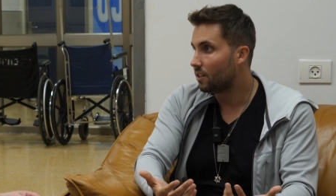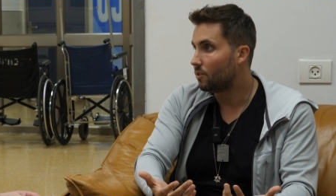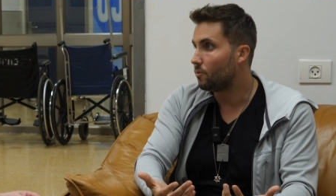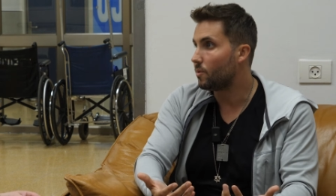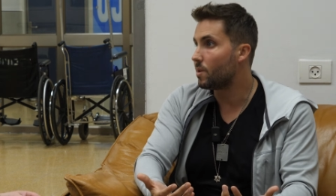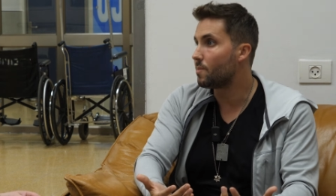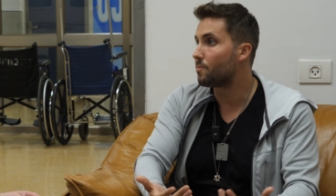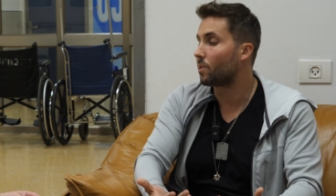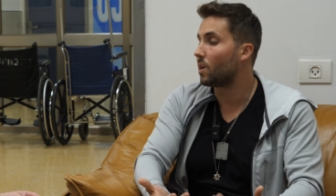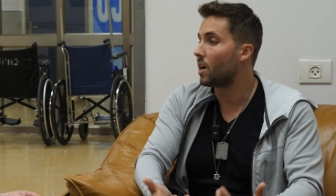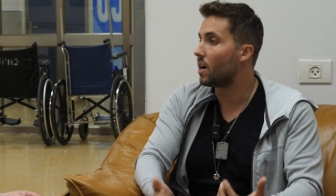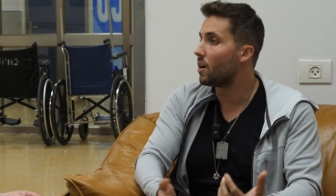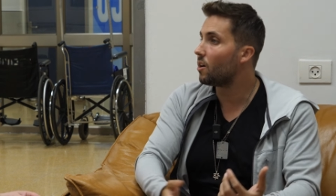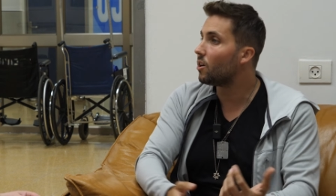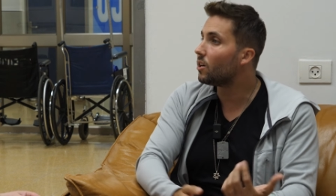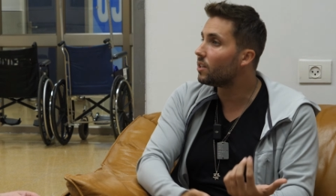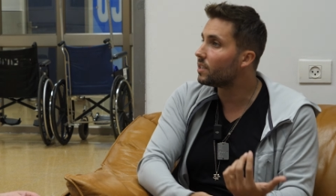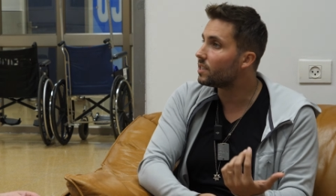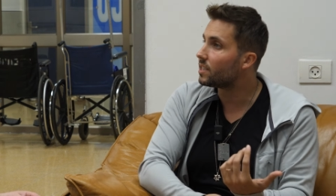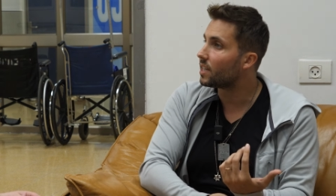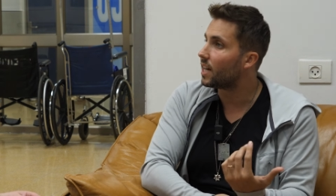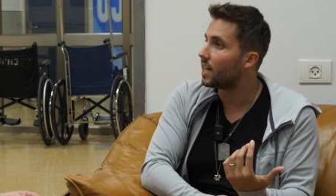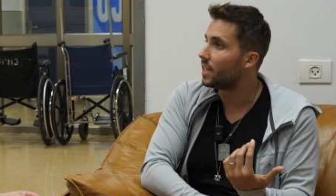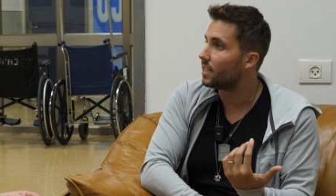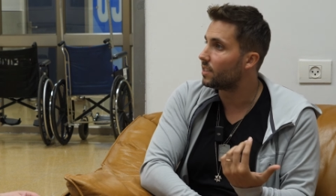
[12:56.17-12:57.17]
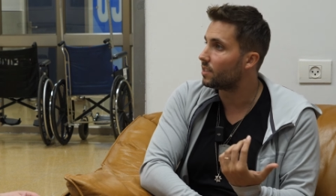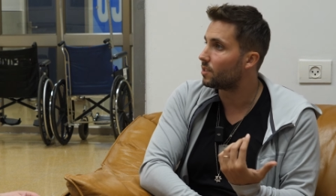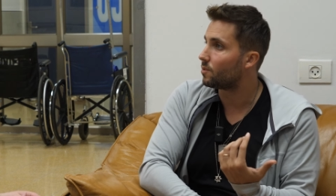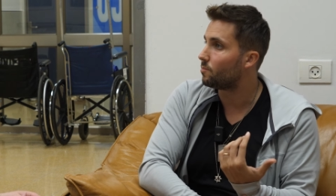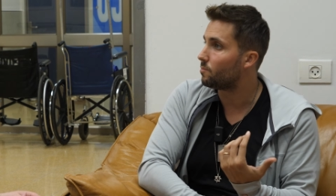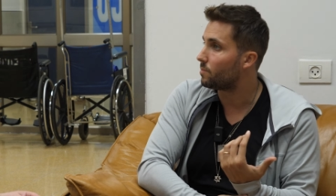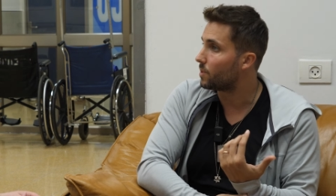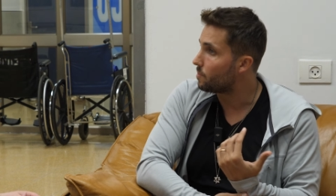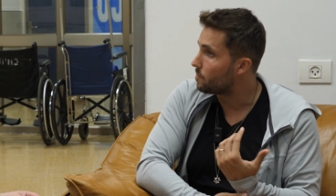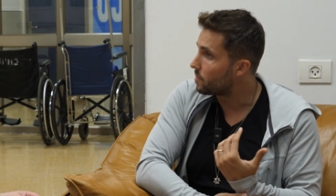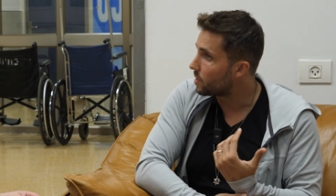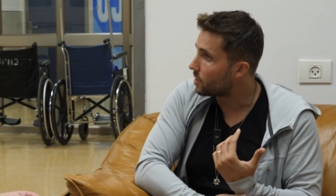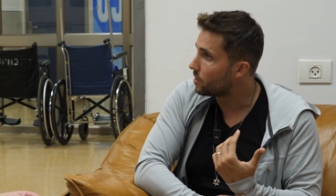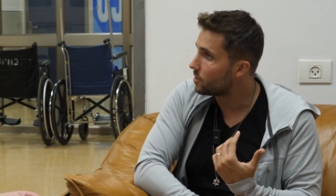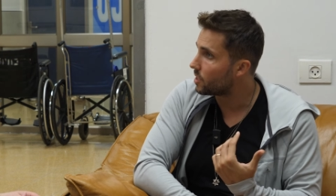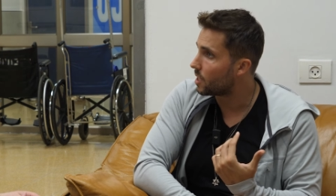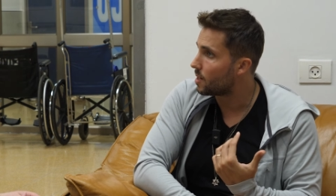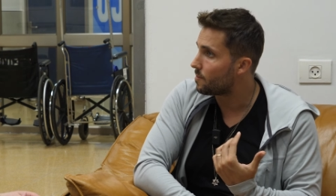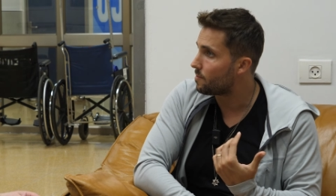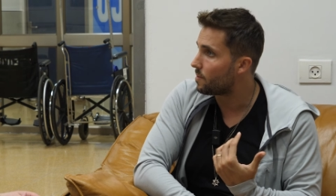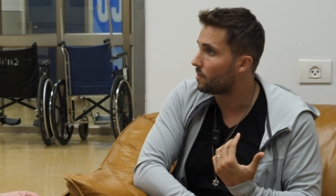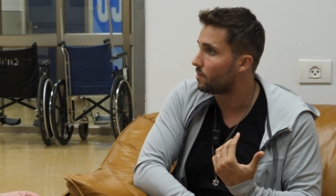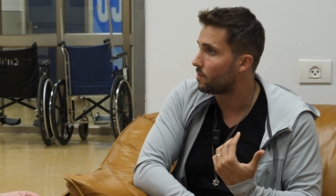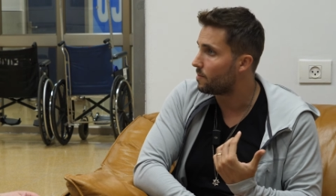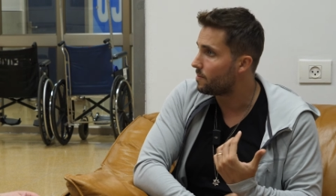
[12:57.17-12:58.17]
We prioritize the
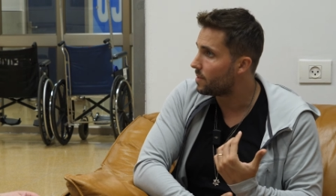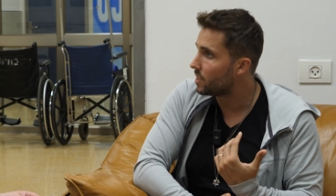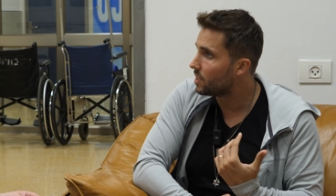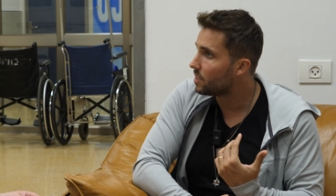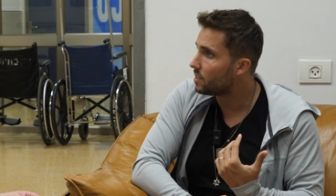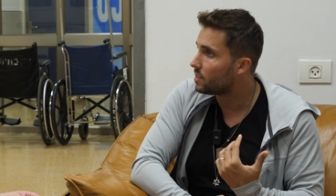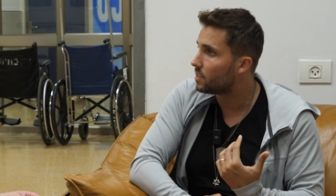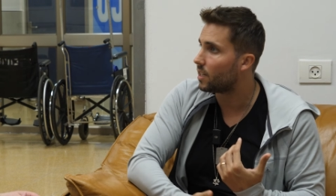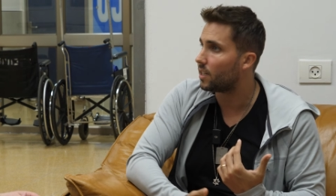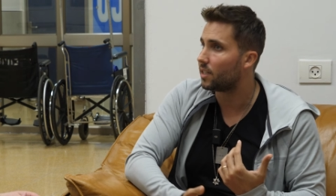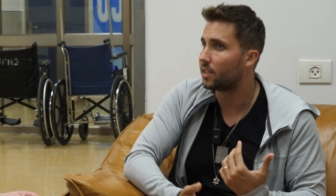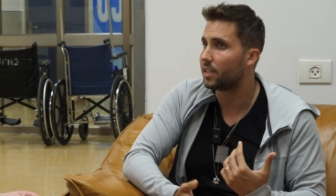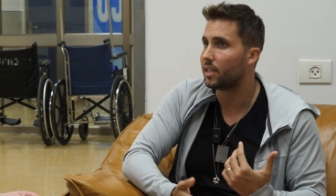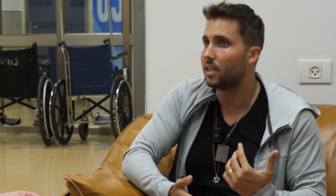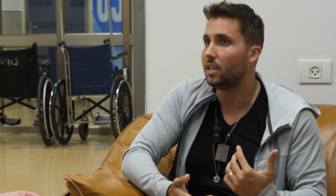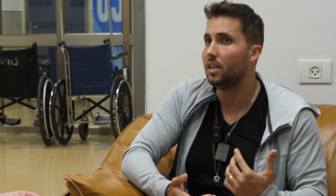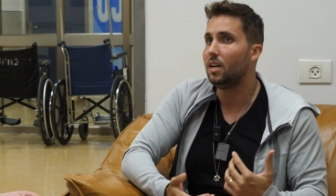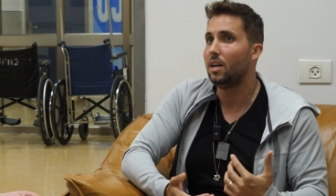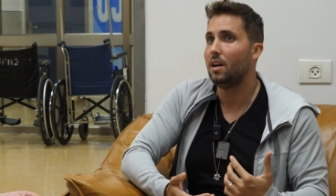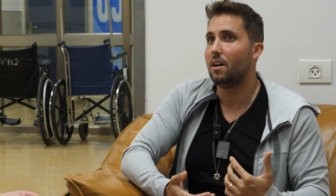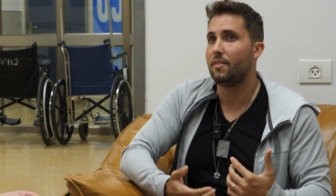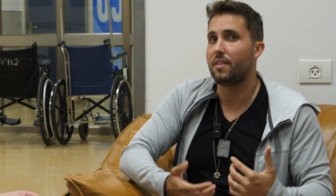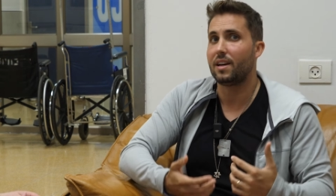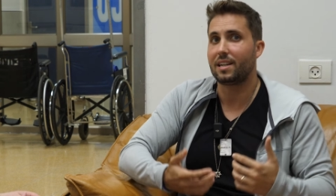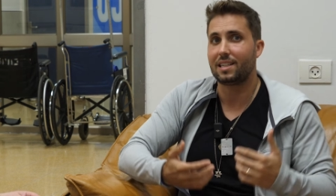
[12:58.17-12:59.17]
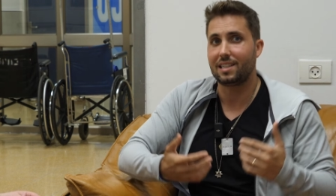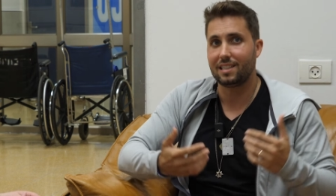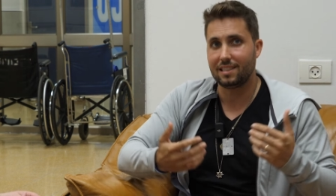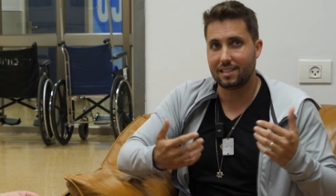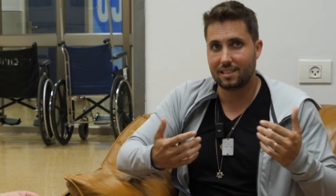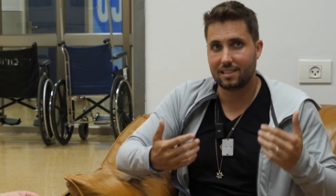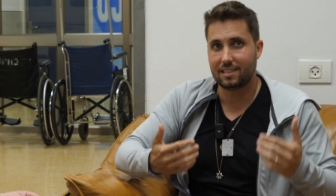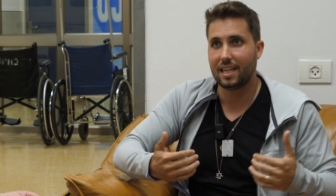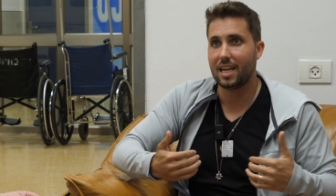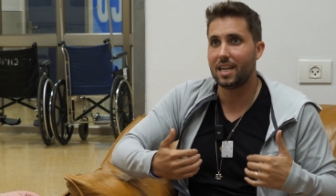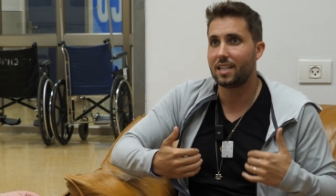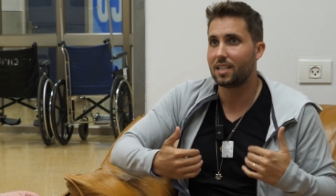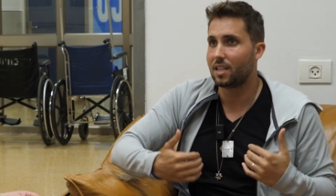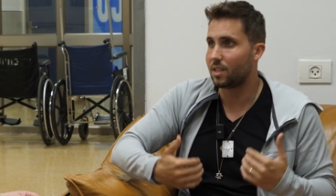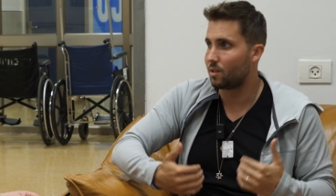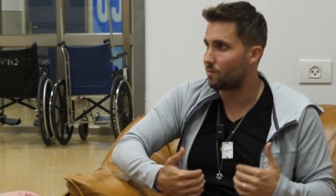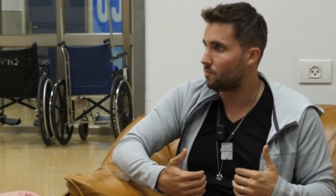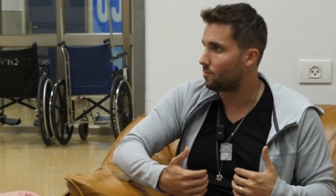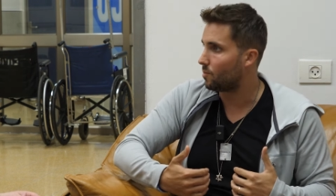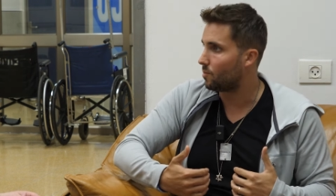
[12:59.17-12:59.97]
buildup of a military that can stand on the